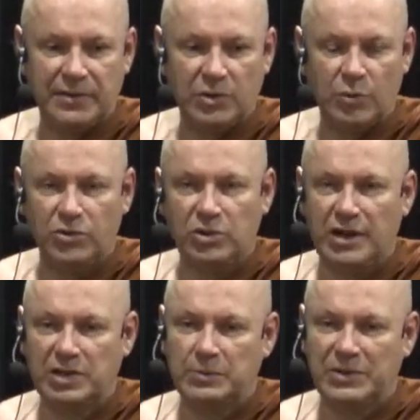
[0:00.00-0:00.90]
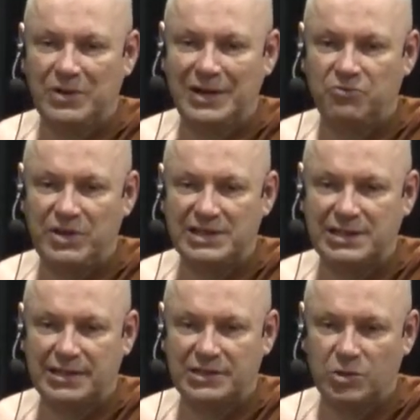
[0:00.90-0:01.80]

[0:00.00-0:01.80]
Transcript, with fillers: Or would you like to be really restless,